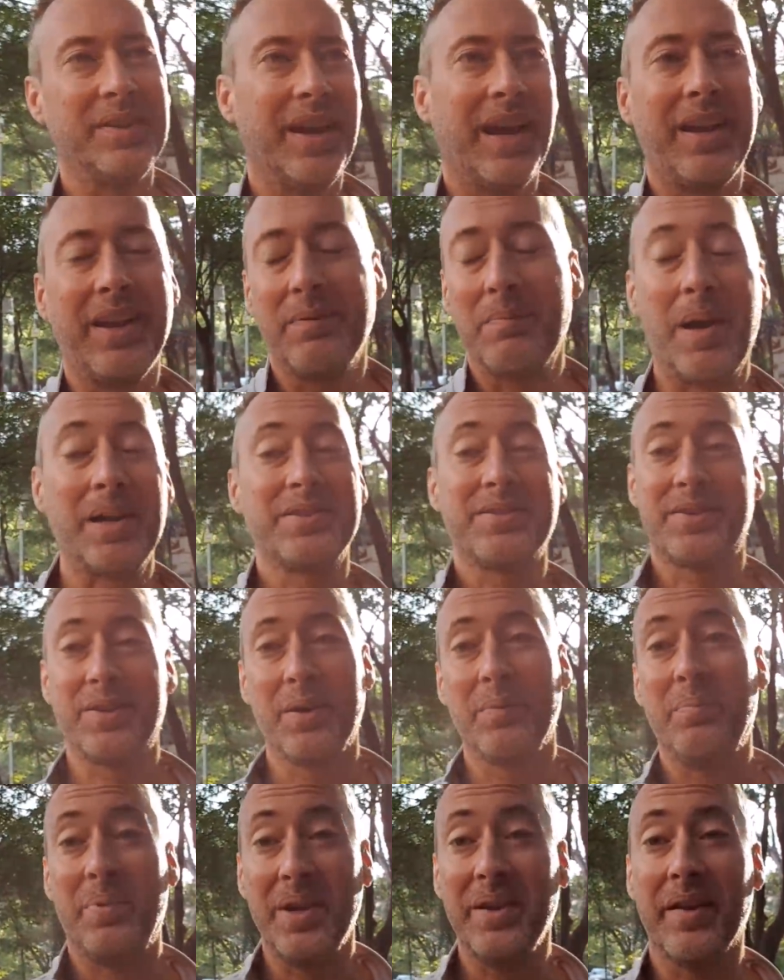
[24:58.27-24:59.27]
I might
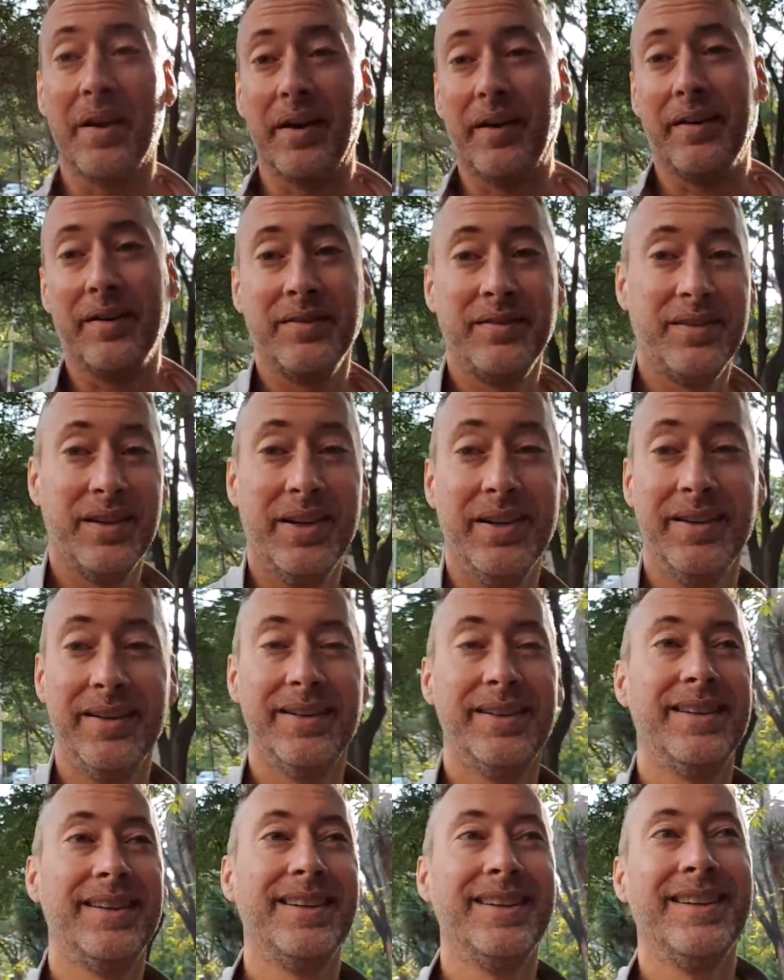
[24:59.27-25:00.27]
still be there,
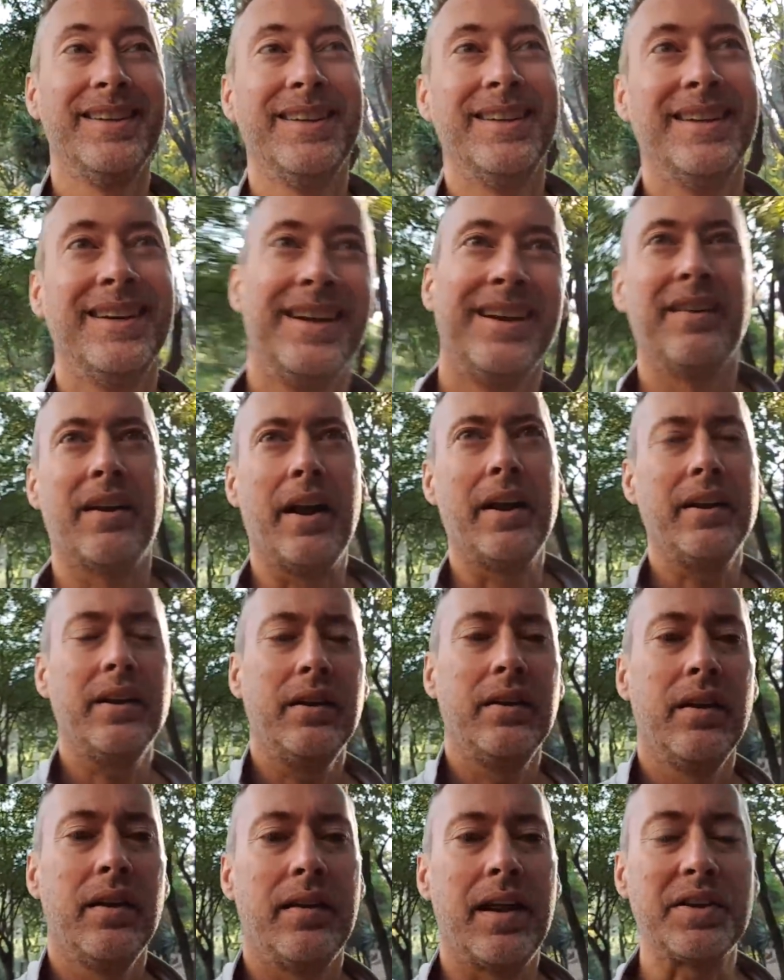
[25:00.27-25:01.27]
right?
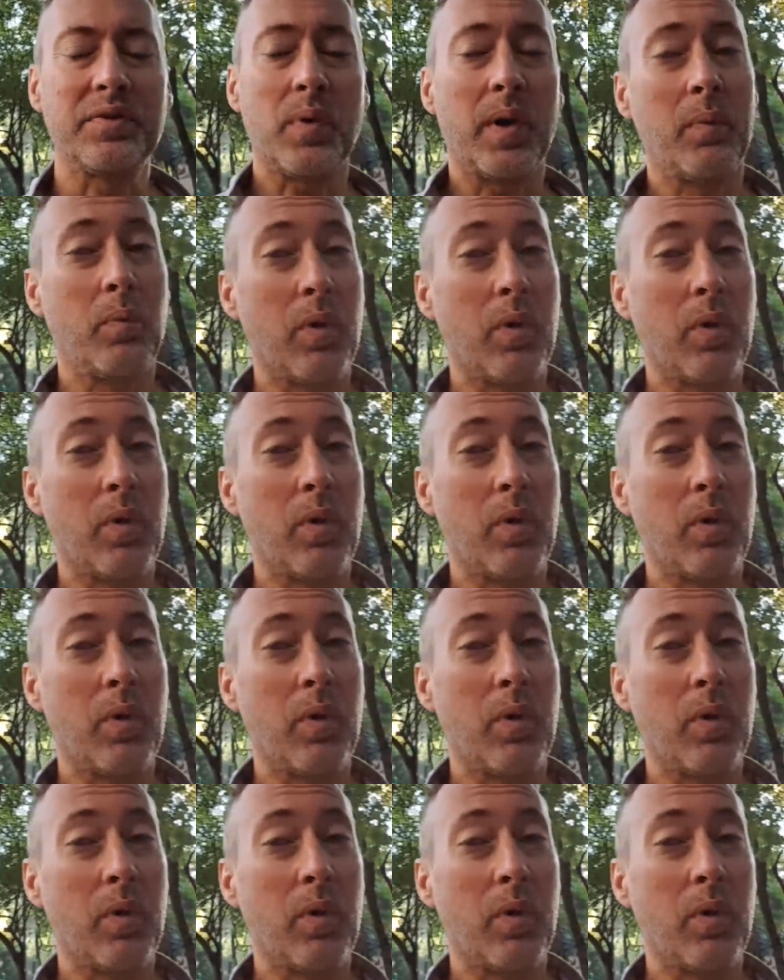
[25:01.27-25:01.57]
That's why